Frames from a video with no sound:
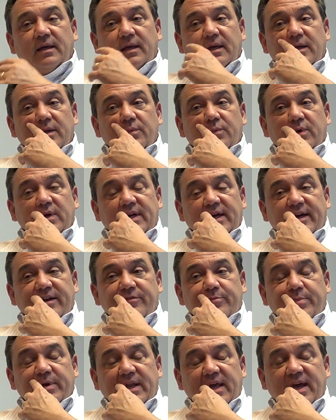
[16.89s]
And what
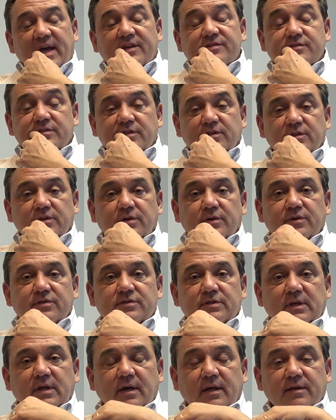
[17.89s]
I've been asked to do is
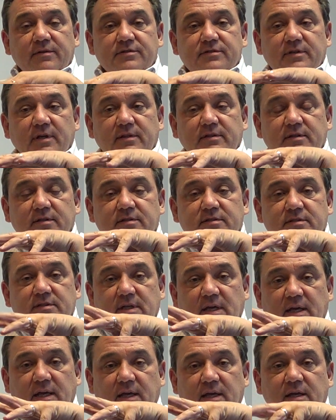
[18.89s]
to kind of set the
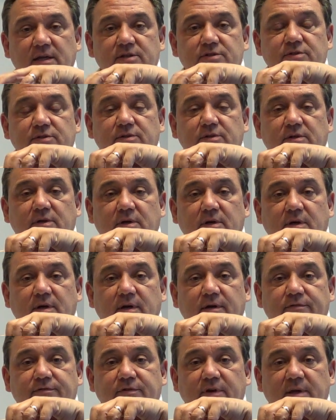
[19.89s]
stage or
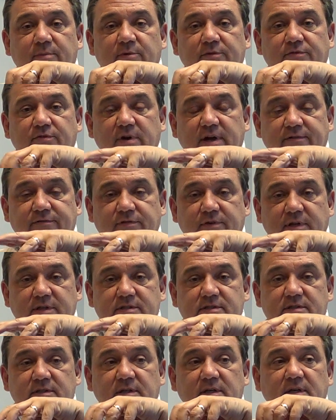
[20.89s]
a frame of
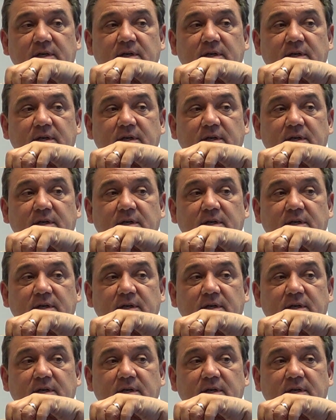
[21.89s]
reference